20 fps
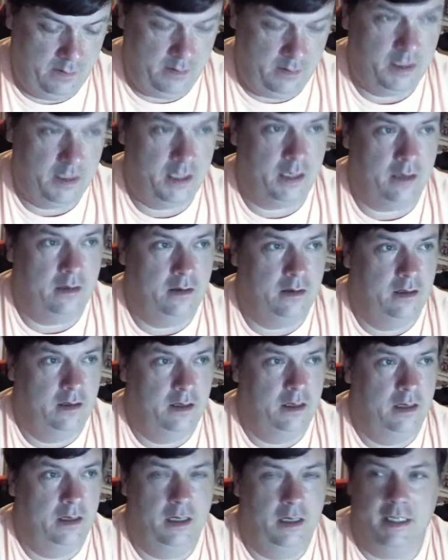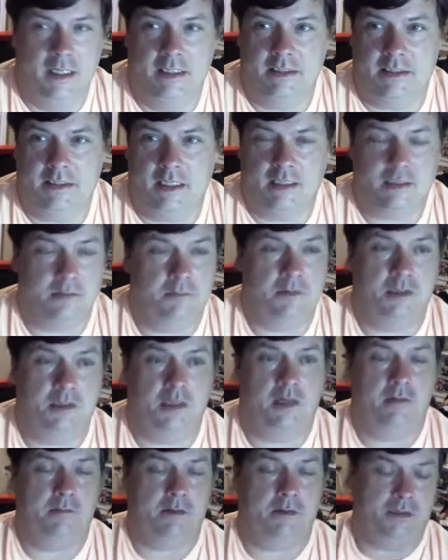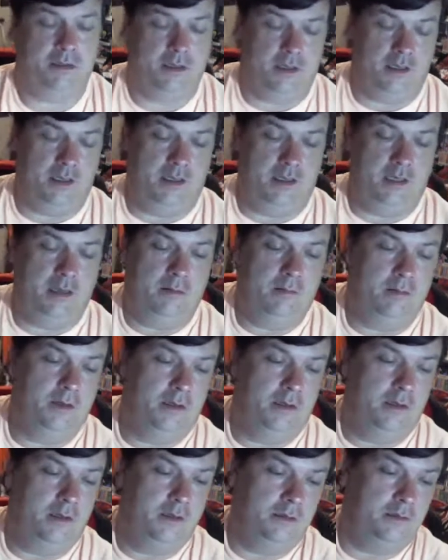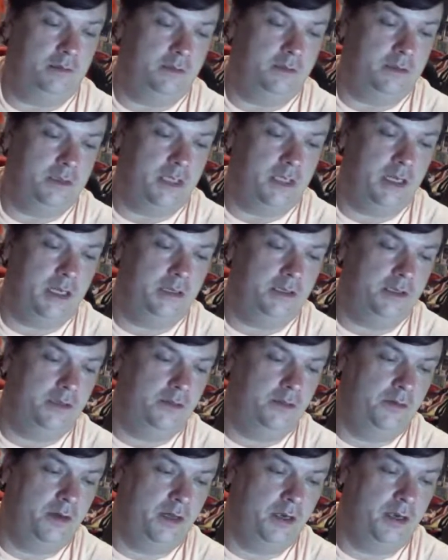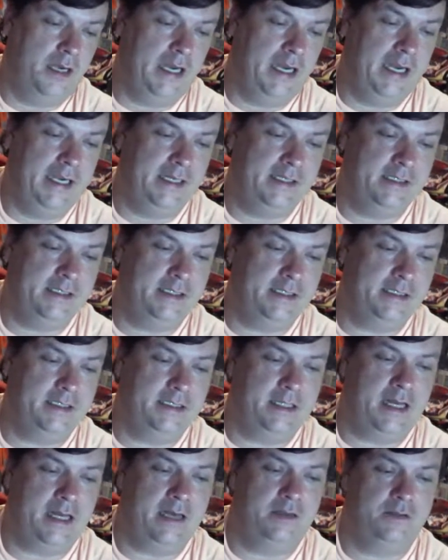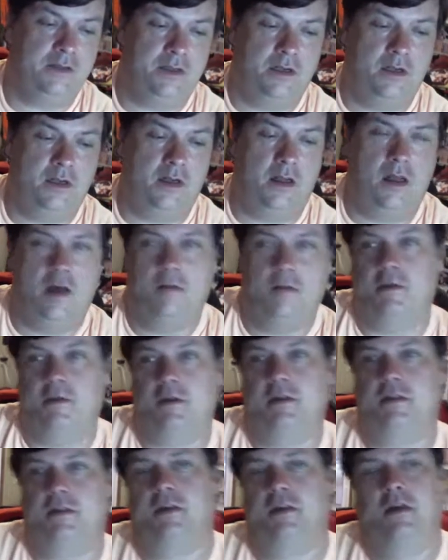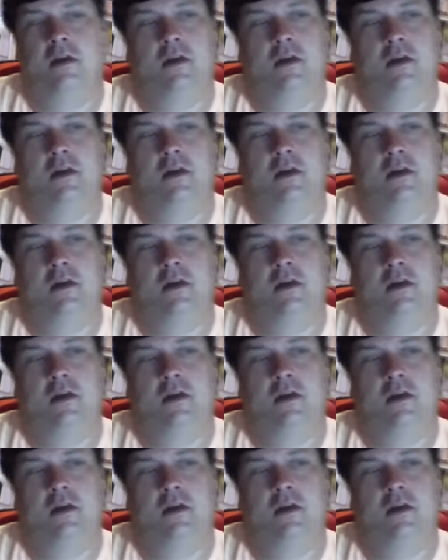Yeah, it's got some kilometers on it. It's got 286,000 kilometers.